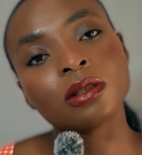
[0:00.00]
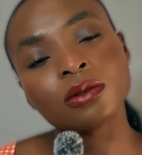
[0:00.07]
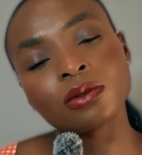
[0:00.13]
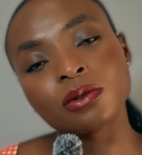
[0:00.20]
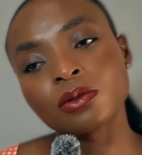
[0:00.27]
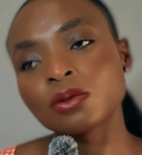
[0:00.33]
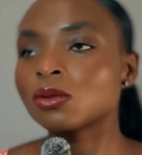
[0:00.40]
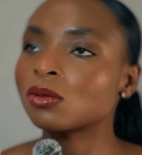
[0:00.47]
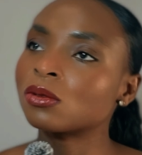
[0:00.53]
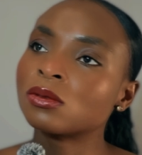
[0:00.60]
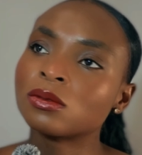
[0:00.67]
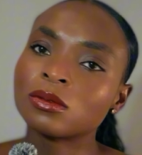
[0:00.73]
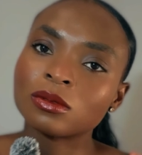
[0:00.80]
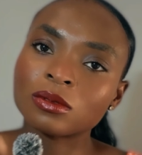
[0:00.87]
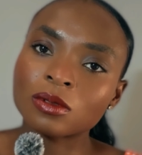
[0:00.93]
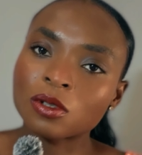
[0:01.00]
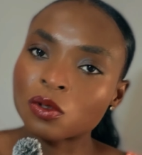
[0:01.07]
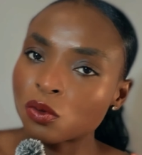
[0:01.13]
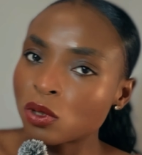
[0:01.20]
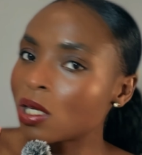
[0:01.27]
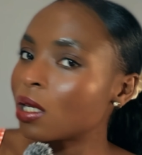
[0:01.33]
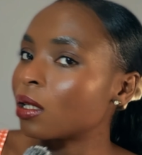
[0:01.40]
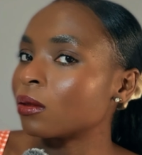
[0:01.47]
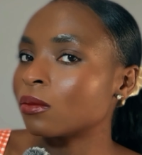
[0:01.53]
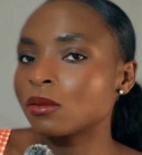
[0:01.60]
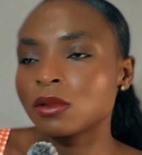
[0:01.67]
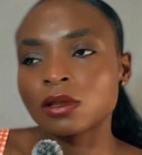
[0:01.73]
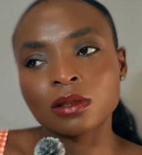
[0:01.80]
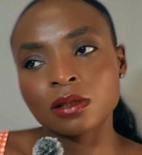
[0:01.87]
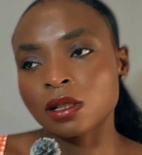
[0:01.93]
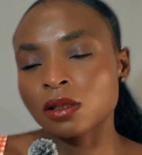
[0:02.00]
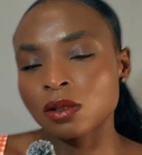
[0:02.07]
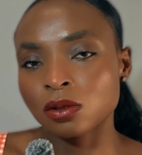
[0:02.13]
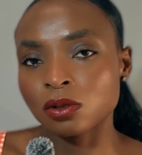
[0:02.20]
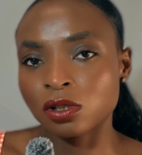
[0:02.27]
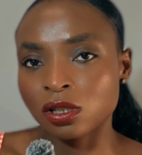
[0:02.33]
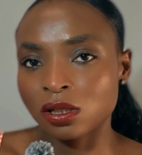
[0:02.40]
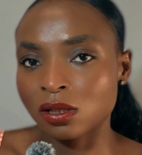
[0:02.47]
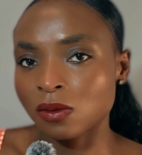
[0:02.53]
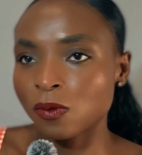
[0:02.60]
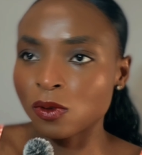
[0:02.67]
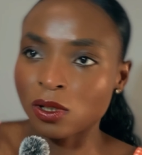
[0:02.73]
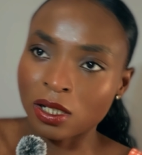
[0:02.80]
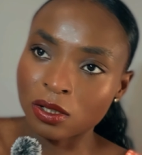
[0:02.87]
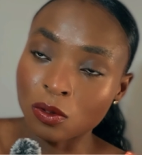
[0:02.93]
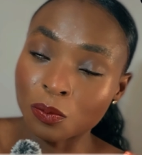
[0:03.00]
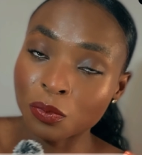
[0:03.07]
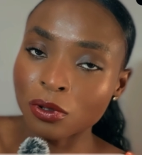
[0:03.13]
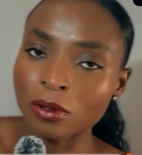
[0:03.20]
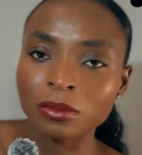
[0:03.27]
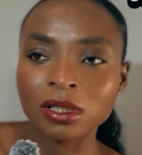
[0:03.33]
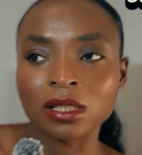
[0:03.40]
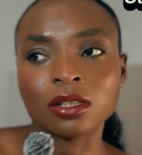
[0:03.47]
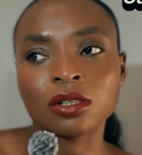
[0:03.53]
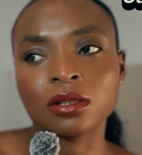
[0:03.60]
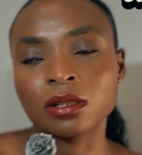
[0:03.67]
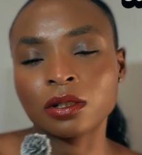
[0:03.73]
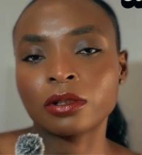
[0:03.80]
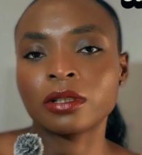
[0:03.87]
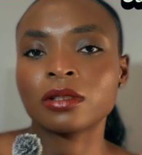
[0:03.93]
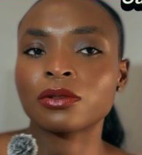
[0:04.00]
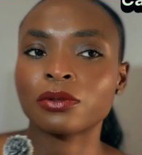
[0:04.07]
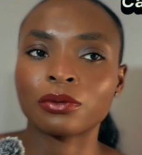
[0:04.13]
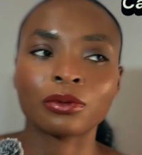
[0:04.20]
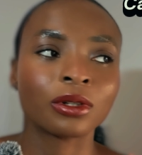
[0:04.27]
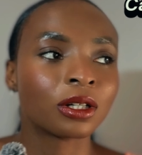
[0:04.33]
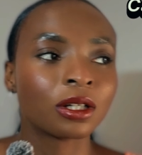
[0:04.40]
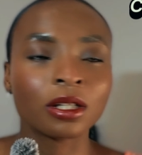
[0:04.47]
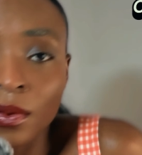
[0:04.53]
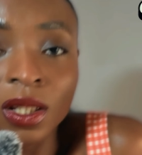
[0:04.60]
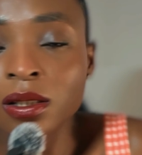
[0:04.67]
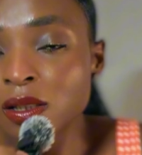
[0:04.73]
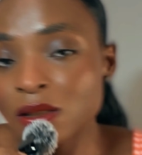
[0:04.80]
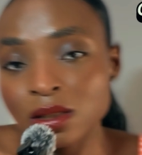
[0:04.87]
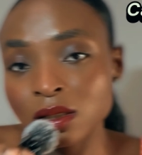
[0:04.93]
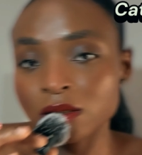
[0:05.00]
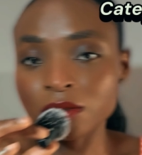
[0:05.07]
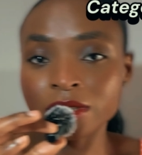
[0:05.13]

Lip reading: to create these technologies, like your prompt engineering. So these things are